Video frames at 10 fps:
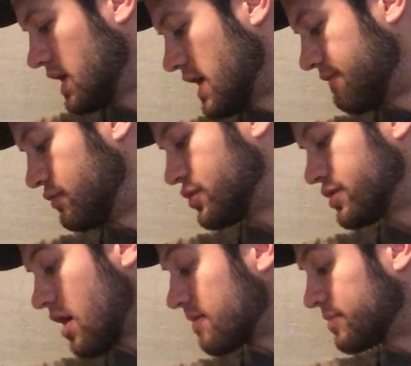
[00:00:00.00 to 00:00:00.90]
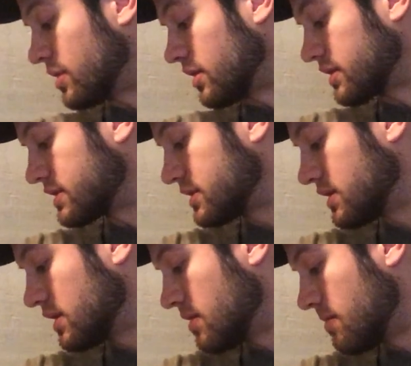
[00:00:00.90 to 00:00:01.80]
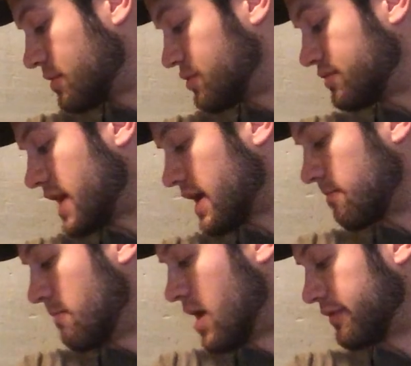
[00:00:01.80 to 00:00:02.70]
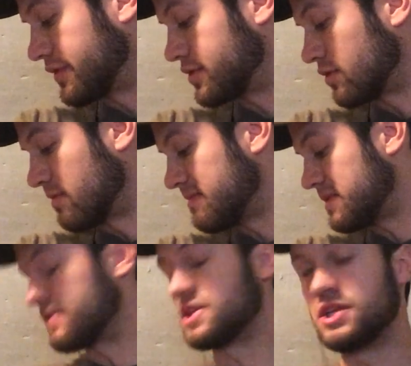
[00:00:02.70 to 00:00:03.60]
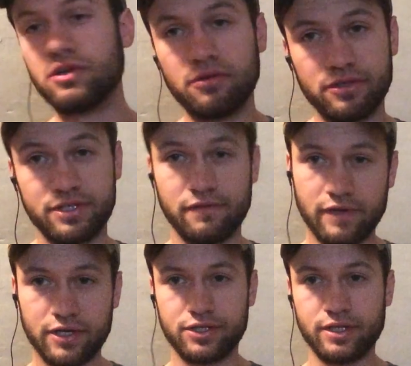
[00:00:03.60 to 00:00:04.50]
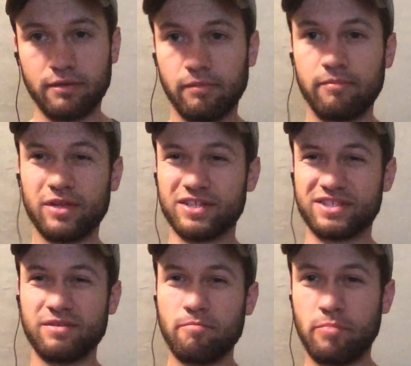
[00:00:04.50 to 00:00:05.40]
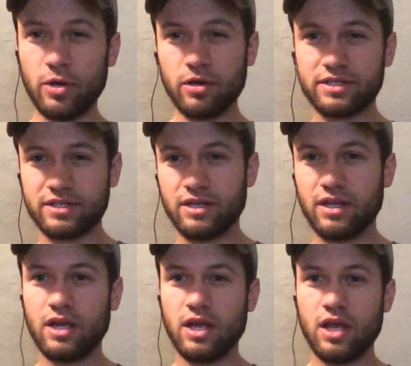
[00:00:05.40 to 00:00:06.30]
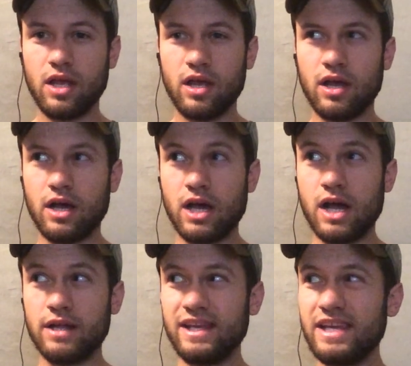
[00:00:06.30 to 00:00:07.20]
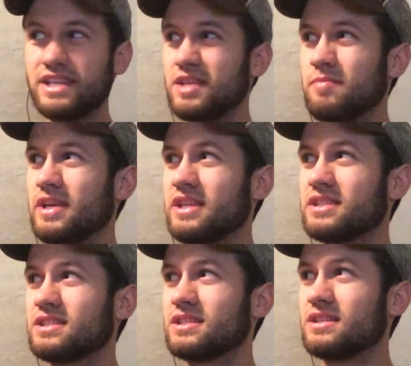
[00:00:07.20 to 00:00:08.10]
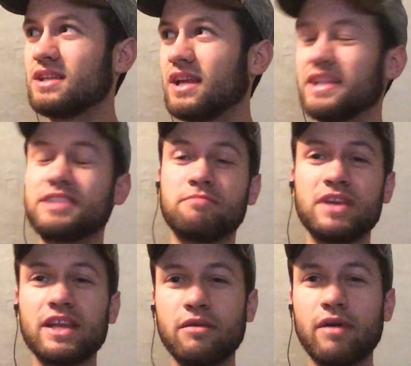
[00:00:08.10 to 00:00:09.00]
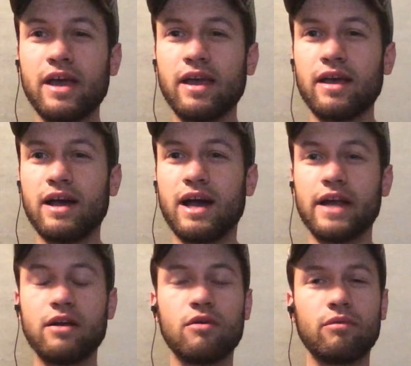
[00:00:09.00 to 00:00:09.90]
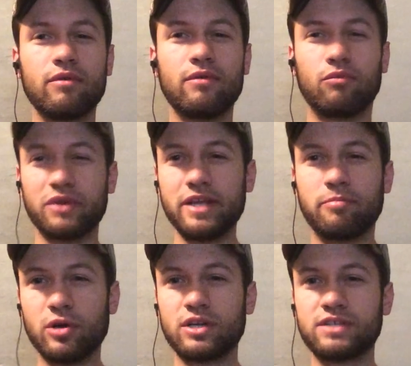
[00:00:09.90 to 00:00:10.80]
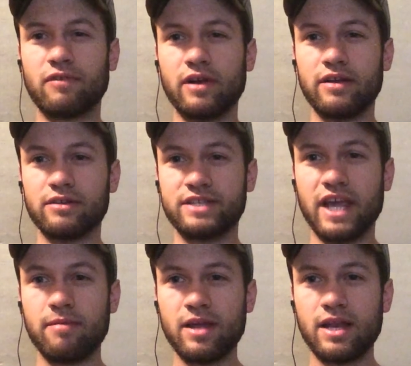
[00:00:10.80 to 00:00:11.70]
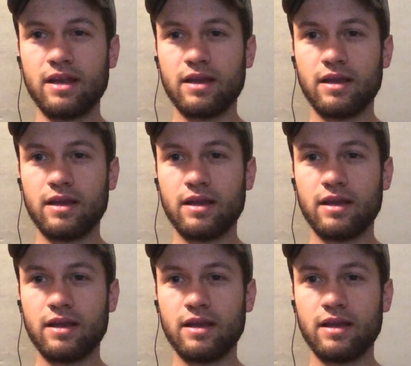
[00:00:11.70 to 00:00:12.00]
if you start books, but you take months or maybe even years to finish them. Because books, ENTPs, at least me anyway, I don't read books for entertainment.